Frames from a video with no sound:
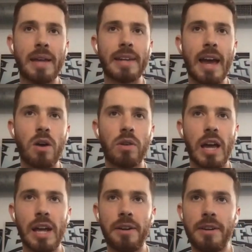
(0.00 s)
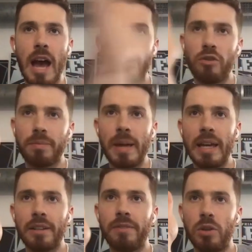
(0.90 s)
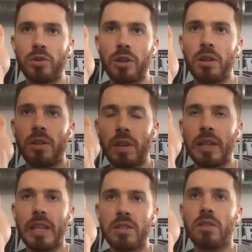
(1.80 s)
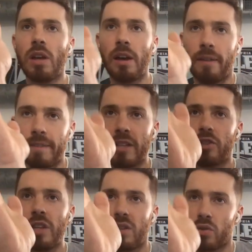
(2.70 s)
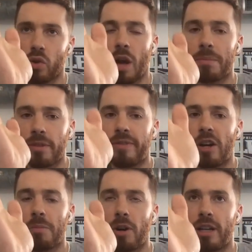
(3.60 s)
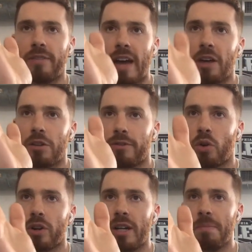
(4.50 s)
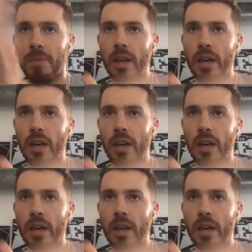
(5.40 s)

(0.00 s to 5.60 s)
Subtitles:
now and not overpaying in the future. Like this, eventually this will come to fair market value for him.